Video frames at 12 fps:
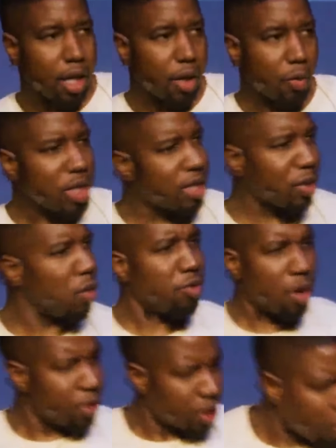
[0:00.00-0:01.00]
We just will
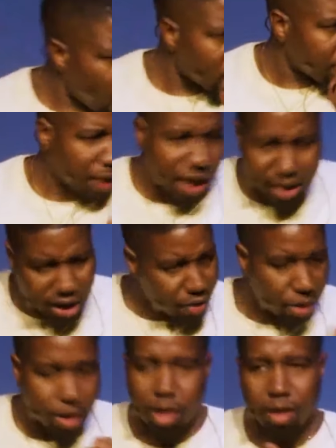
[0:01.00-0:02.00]
we'll rejoice because he.
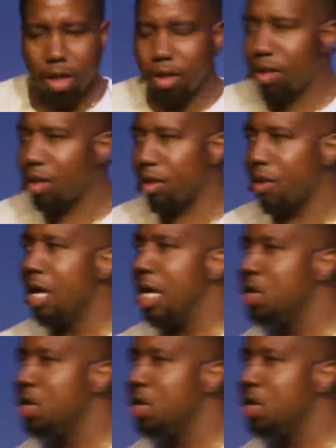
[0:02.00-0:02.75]
Did. No, no, no, no, no, no.